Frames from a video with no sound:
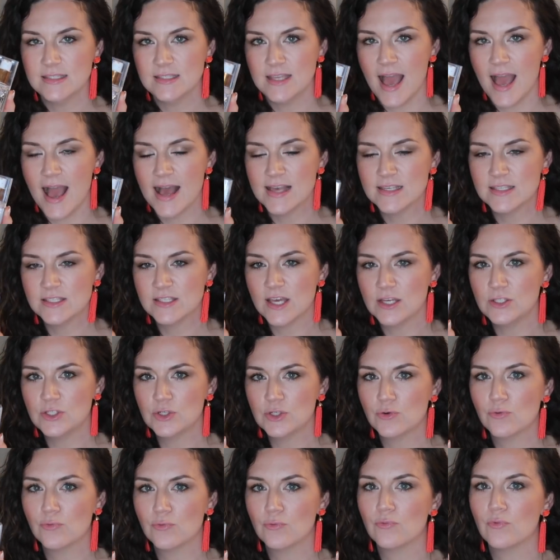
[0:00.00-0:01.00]
has
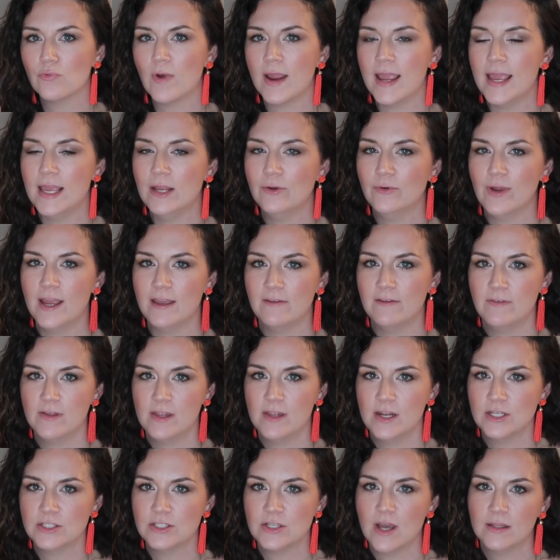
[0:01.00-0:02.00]
such a great
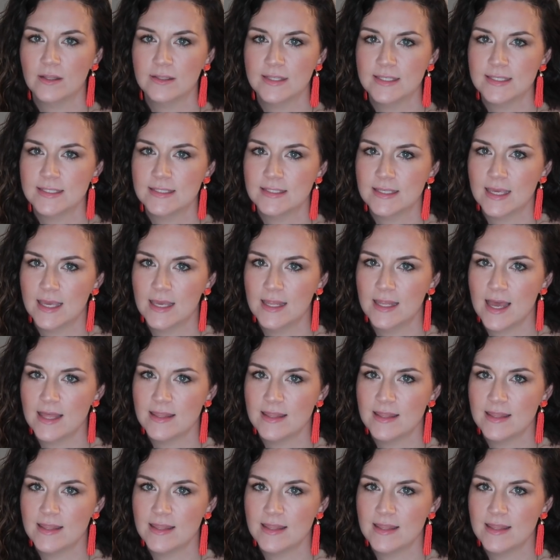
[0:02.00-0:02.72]
finish on the skin.